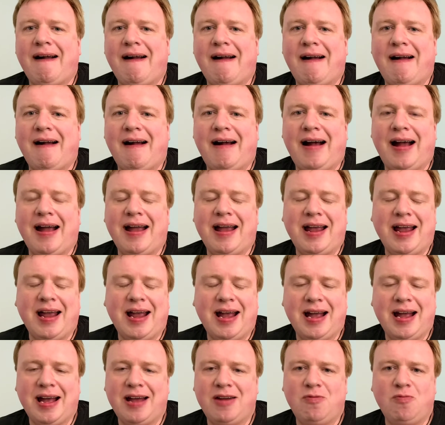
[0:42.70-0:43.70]
I
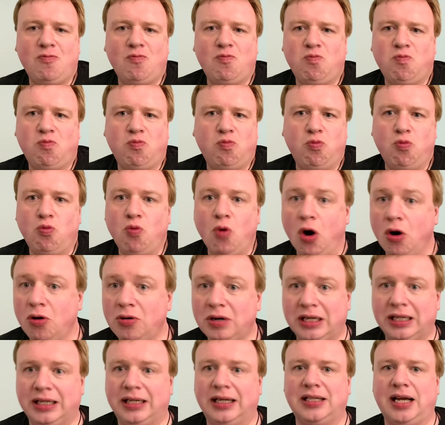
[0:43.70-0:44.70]
had woken
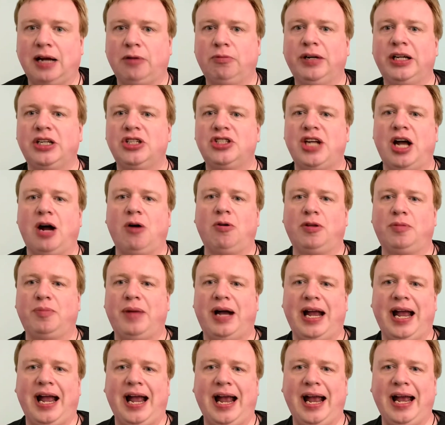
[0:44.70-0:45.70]
as I reached out with my
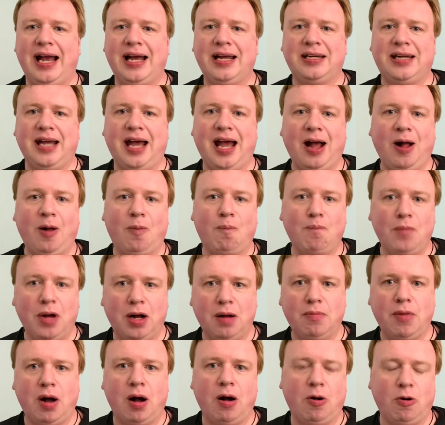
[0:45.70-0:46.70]
hand to help Mum
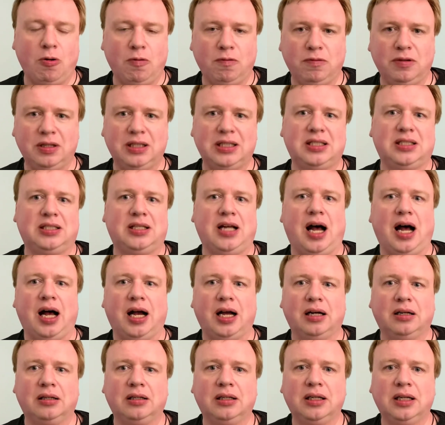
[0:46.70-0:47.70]
over the stile
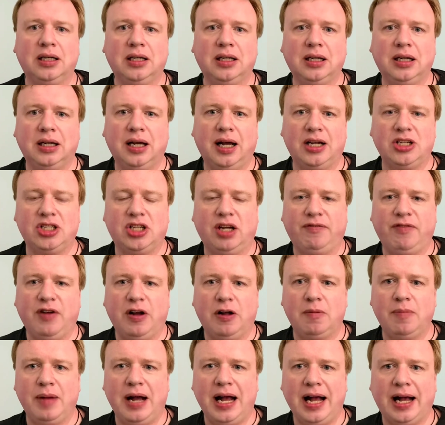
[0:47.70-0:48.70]
as she fell
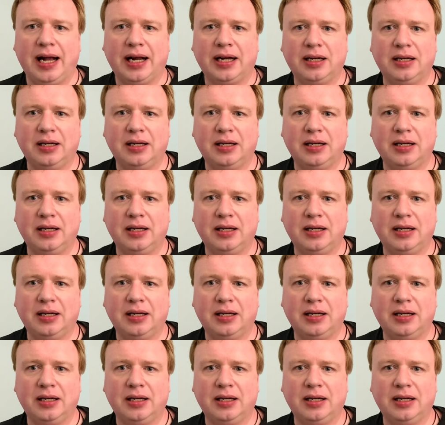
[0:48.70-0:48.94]
back.